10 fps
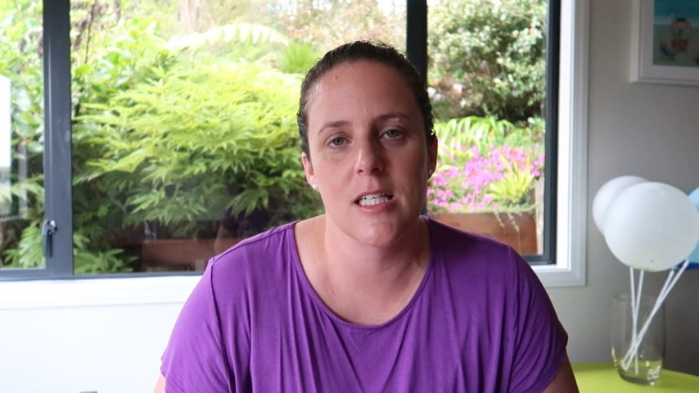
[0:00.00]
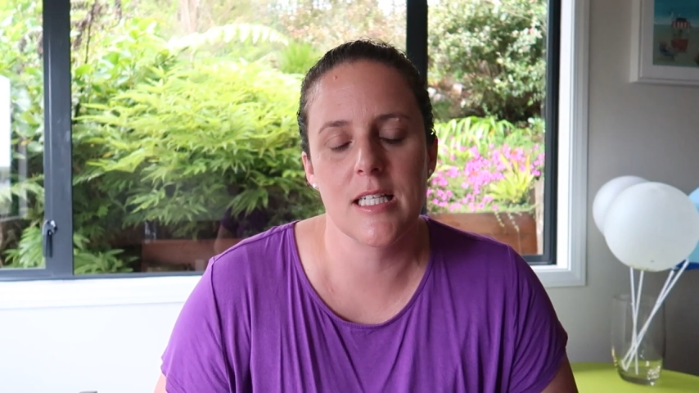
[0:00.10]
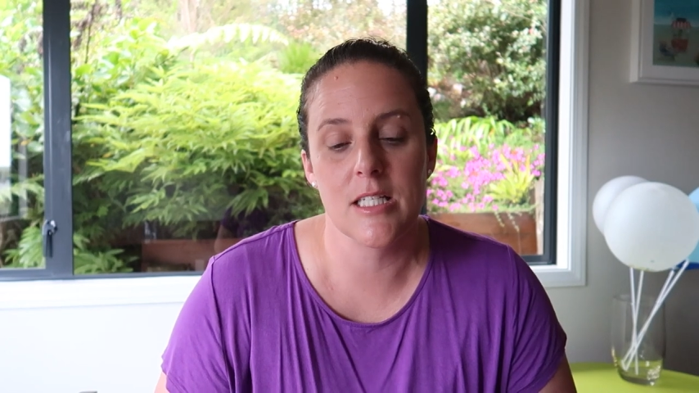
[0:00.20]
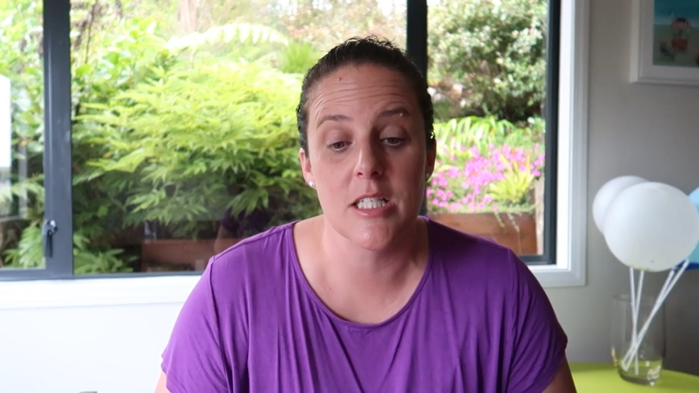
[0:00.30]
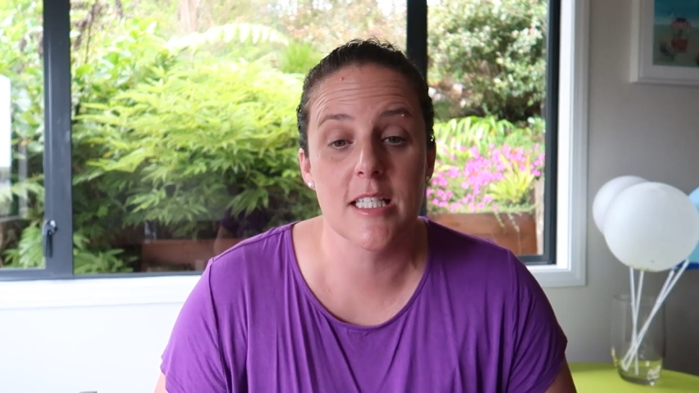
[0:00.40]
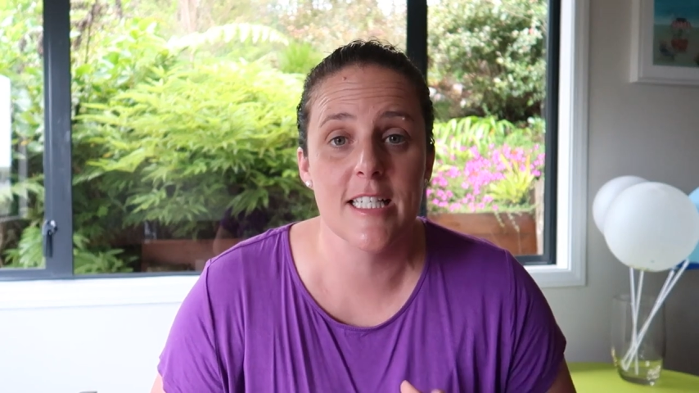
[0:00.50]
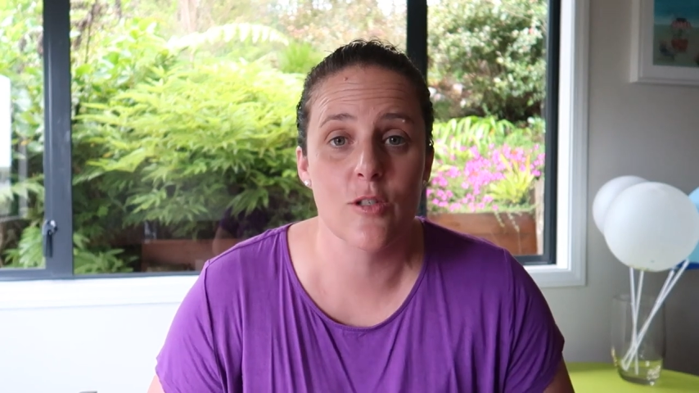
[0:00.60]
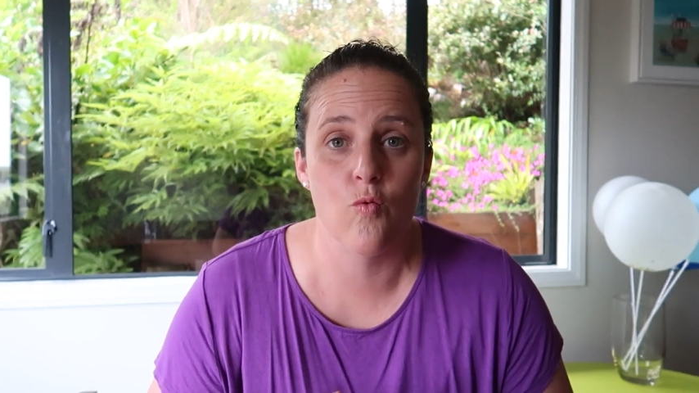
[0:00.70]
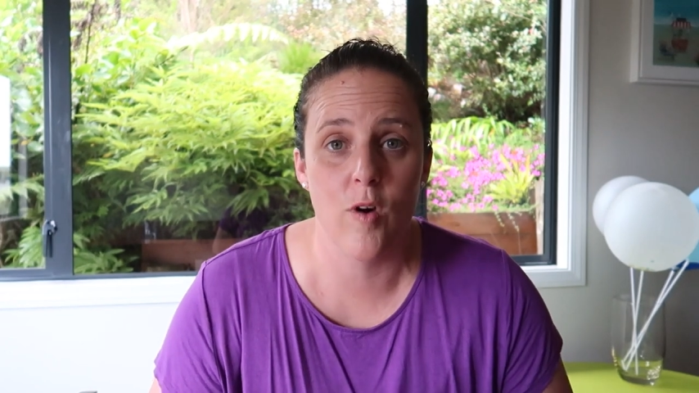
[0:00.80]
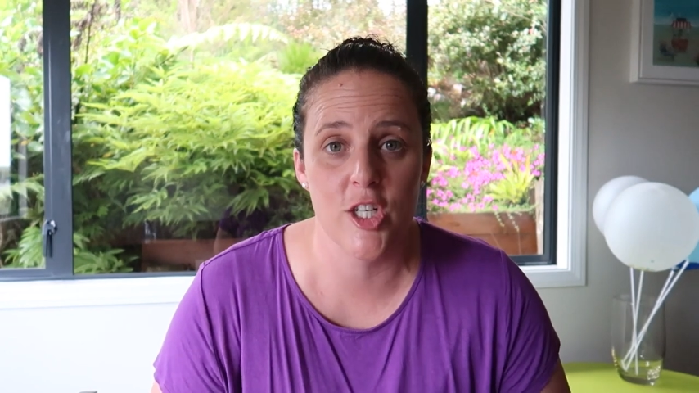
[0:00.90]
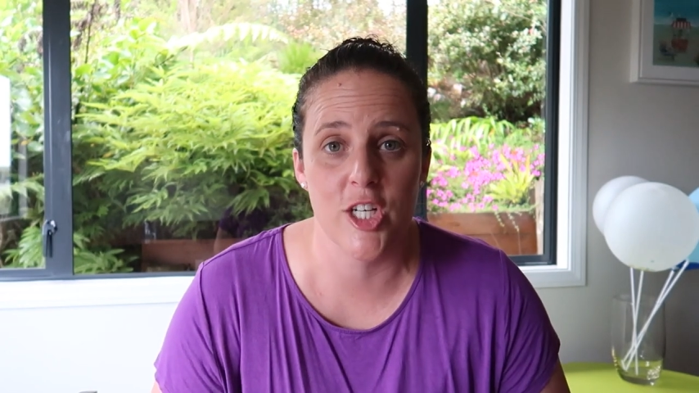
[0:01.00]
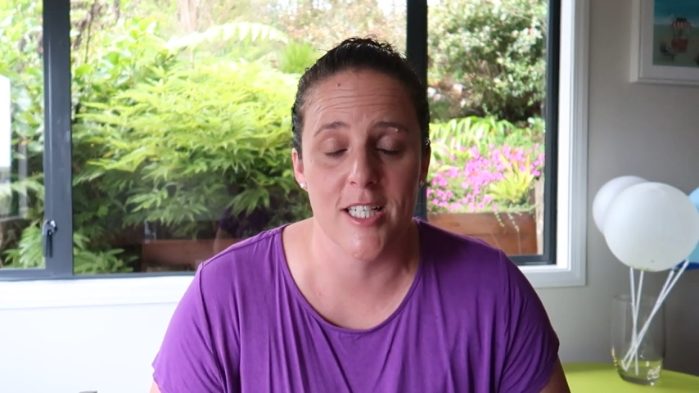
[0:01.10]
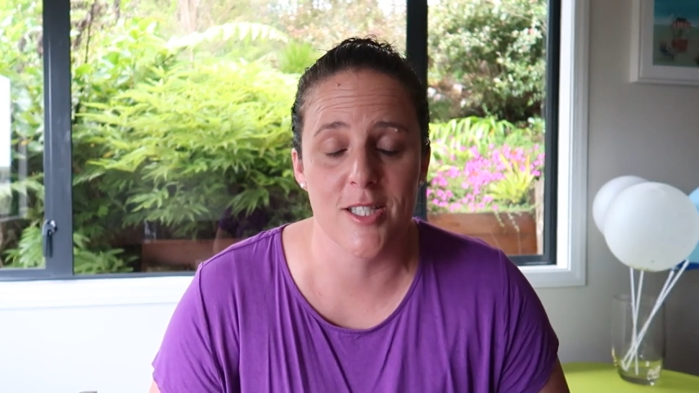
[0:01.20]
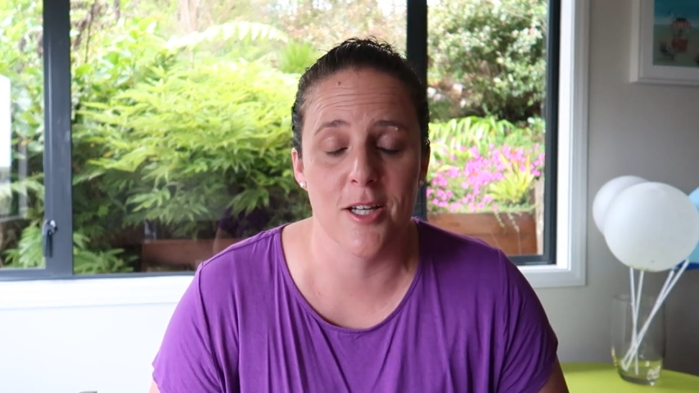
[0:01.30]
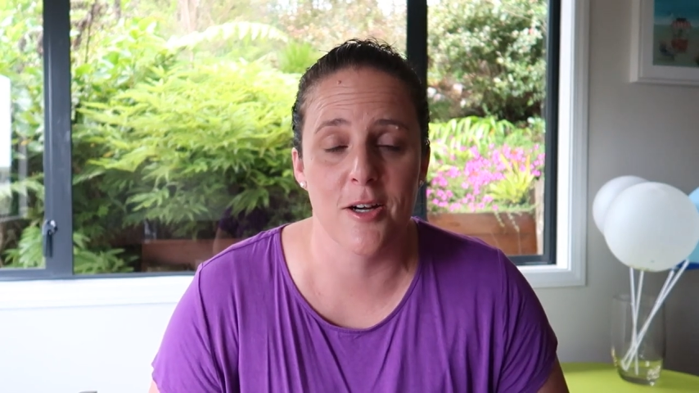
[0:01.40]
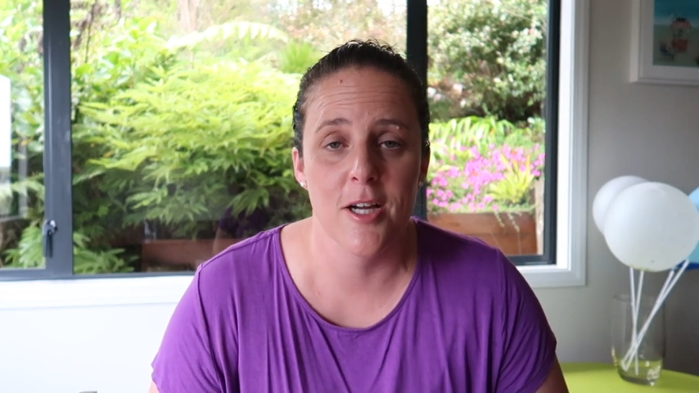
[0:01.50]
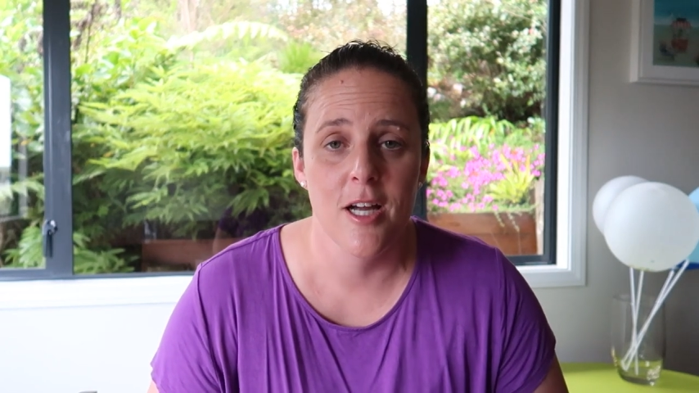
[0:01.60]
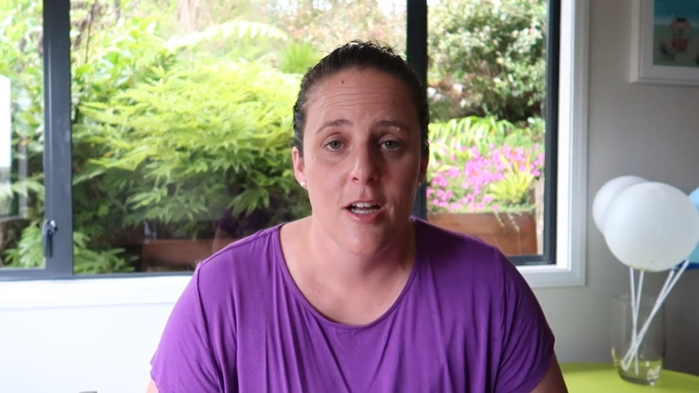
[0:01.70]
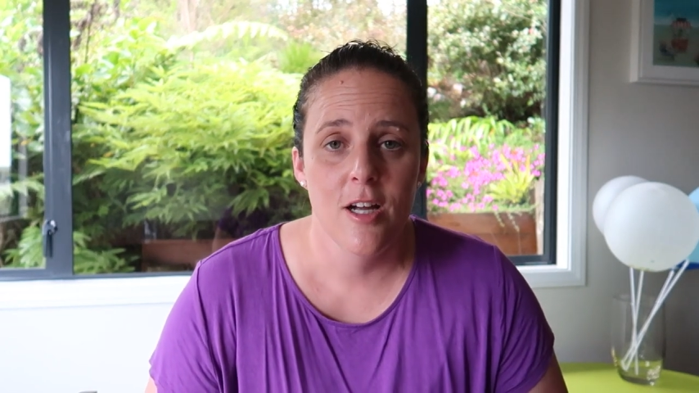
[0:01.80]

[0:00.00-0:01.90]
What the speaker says: and there's just less rushing. So